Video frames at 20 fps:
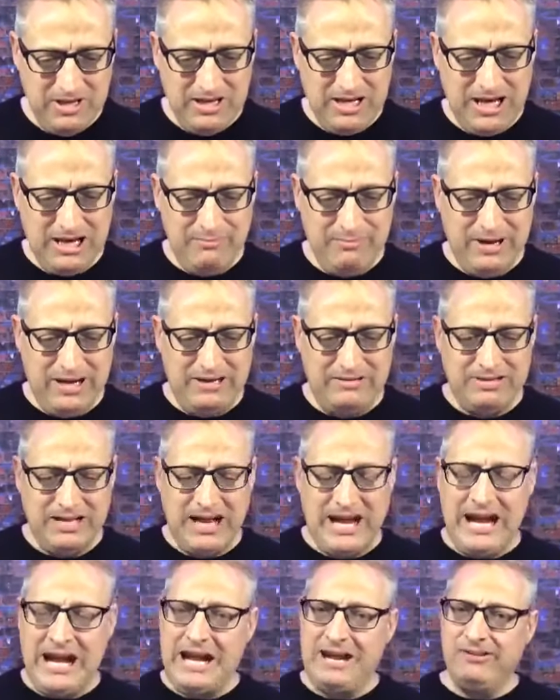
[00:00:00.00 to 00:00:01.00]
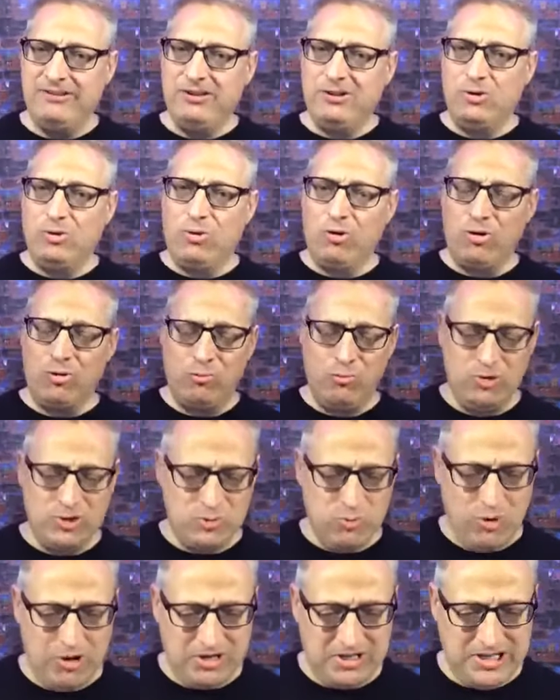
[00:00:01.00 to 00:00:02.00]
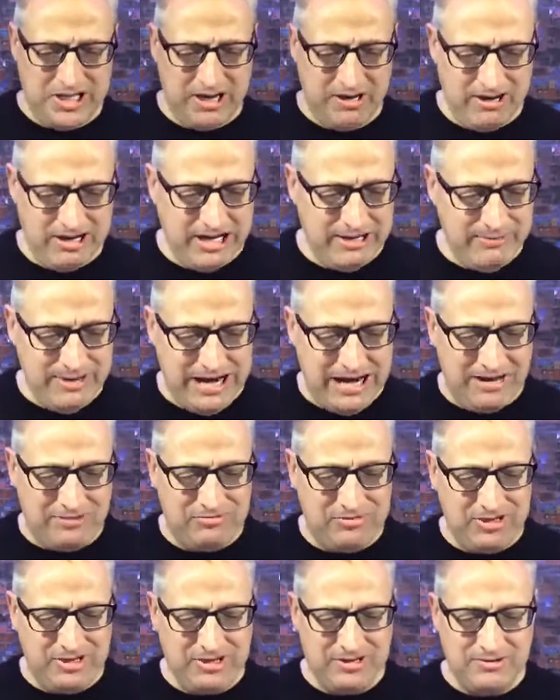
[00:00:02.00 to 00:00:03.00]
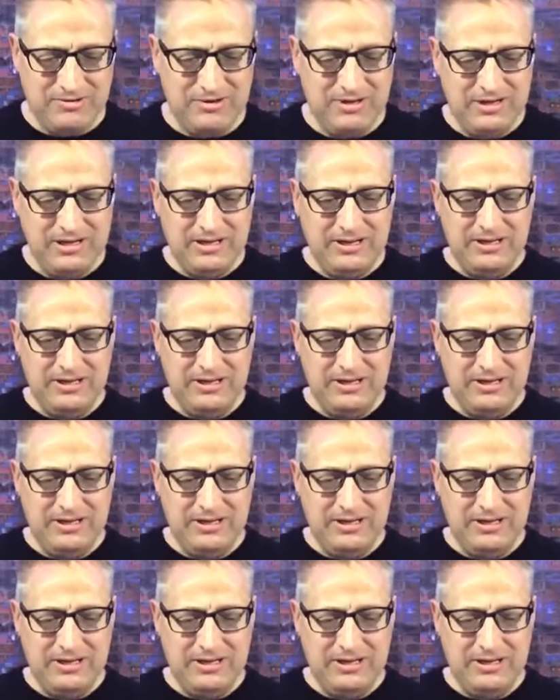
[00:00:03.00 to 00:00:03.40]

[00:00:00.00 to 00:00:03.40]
Amen. The hand of the Lord was what carried him out there